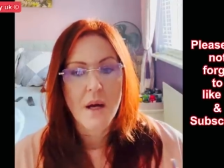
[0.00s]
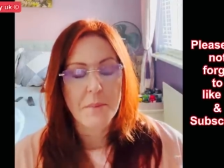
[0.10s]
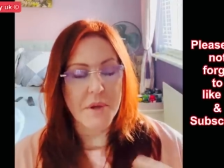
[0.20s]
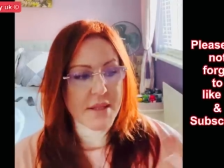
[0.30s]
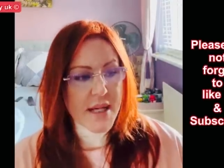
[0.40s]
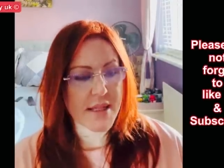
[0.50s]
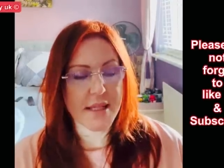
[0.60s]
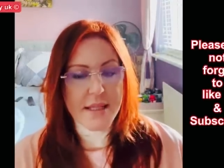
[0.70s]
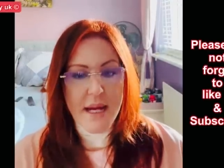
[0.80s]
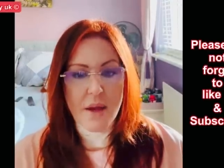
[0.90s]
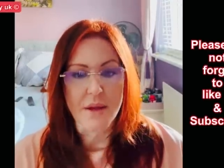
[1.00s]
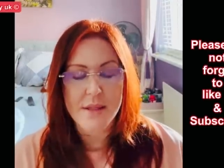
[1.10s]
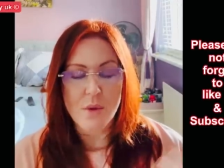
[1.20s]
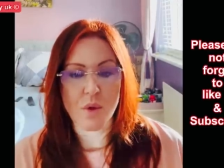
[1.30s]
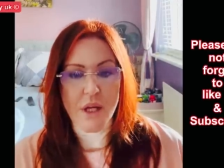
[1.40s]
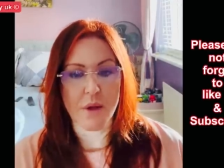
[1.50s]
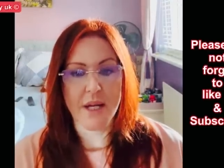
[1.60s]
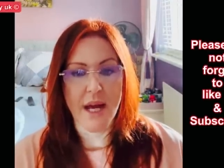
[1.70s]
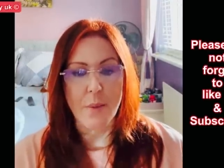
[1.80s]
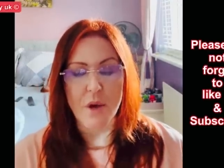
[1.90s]
because there's this now, this audio
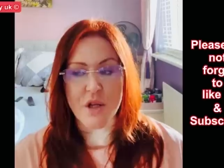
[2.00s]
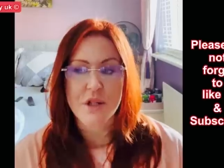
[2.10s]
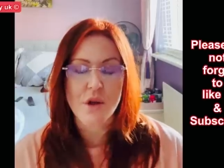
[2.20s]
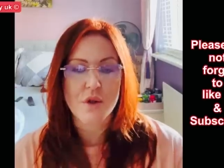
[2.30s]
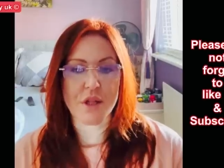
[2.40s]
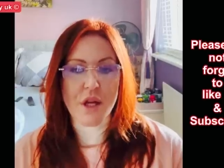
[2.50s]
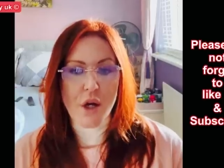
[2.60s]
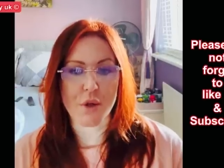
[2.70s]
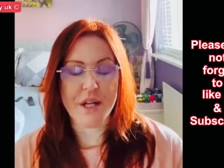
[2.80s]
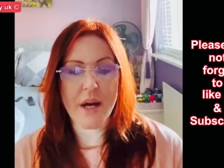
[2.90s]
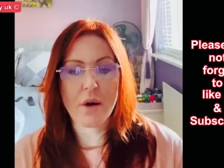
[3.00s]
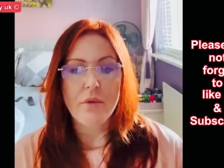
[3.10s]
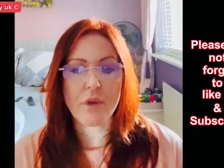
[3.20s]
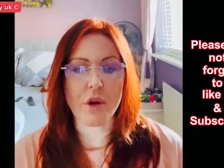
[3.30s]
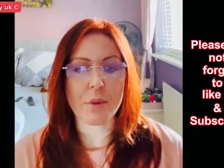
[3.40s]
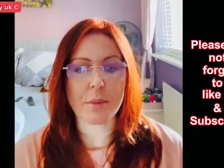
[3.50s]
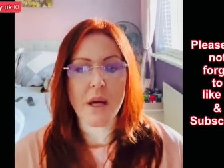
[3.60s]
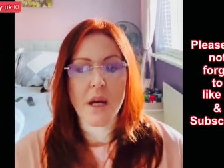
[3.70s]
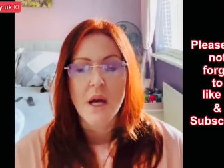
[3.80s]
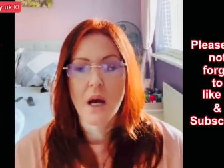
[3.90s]
tape where she's gone to the hotel room.
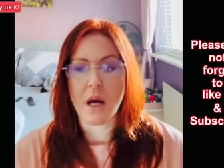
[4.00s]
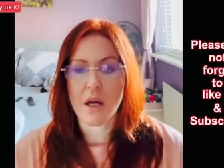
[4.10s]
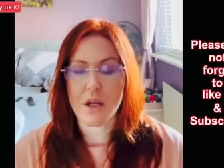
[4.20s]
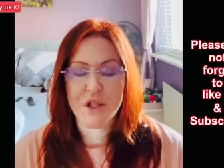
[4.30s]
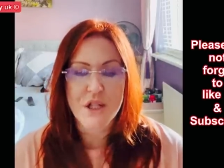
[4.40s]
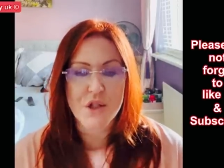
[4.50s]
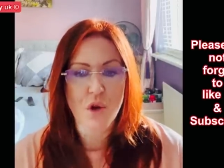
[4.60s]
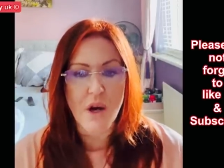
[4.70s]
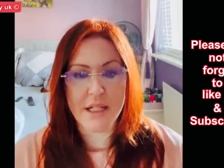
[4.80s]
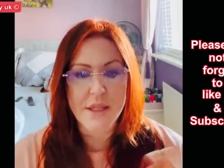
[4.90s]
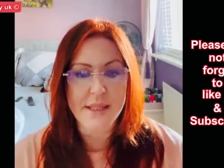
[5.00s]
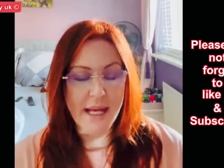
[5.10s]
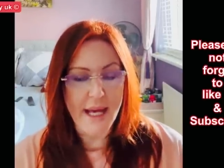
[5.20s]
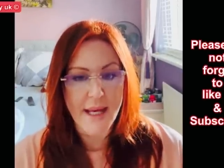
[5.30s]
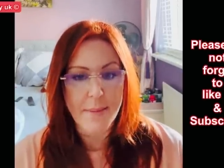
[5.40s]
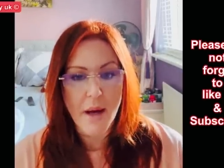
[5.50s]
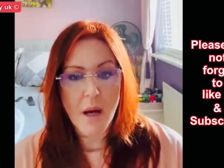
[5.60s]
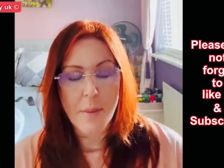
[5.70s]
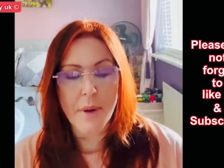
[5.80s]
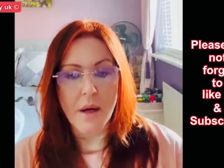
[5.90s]
Uh, she's trying to set him
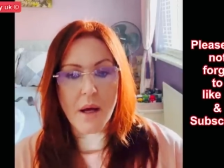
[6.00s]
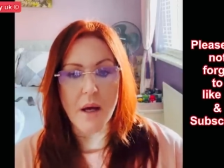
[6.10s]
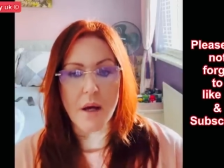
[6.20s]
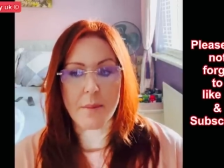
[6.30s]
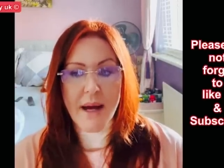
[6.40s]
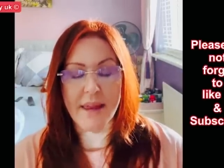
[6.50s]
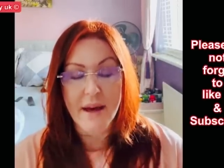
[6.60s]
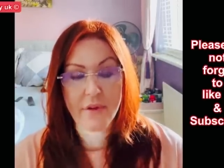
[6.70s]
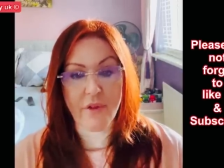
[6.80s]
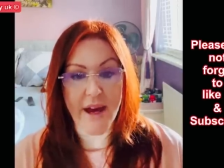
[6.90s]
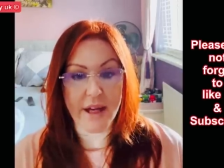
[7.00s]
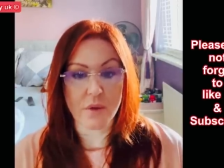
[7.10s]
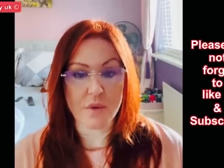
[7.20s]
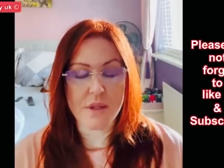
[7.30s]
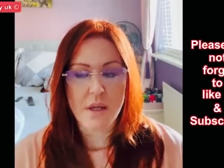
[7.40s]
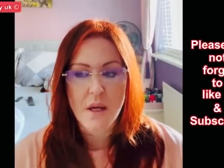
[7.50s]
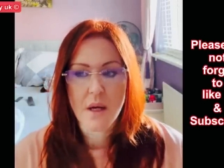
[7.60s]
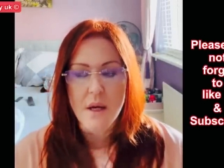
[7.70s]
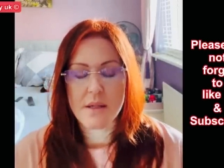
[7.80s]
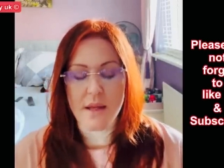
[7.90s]
up um, and that fails.
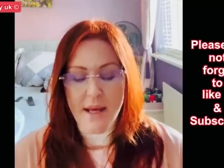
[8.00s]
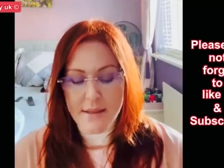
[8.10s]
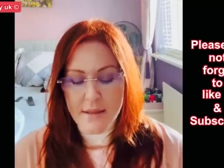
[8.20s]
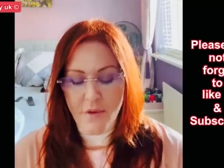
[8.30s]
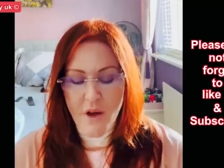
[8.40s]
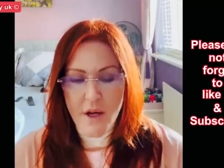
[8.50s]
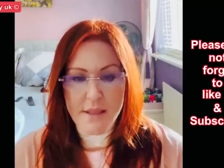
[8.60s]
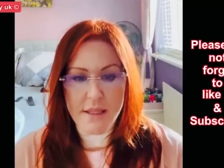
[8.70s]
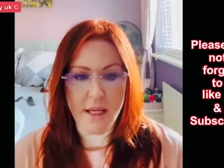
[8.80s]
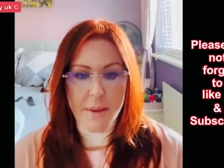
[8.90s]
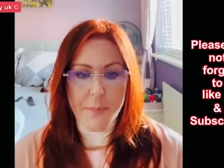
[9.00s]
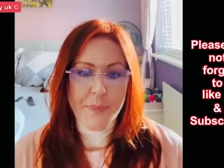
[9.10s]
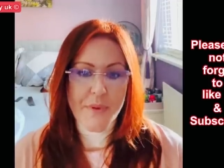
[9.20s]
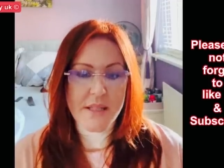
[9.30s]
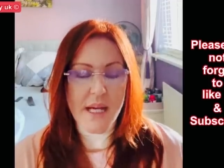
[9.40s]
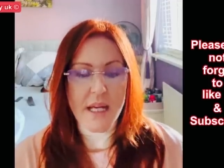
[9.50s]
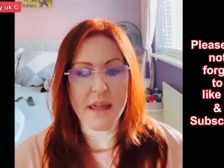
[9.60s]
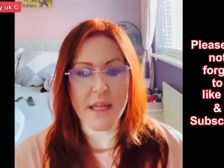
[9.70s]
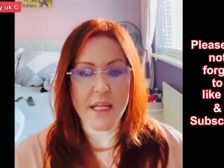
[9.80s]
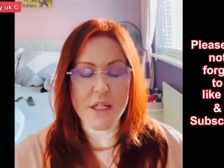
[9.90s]
So that's the first thing. The
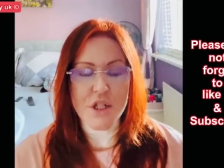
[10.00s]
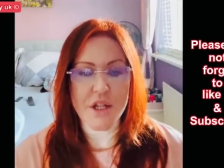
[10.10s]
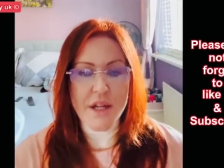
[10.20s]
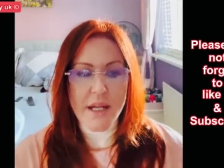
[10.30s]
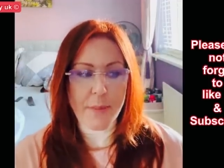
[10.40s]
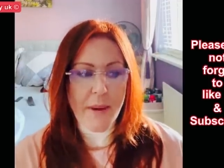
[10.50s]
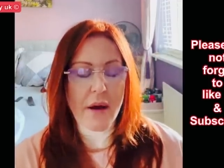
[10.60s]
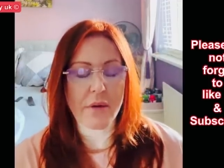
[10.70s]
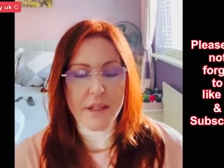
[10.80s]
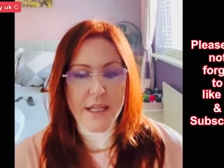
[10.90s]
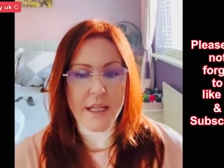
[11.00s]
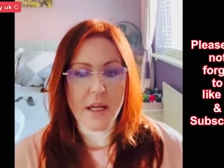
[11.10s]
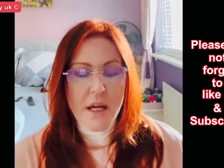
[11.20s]
second thing is she then apparently,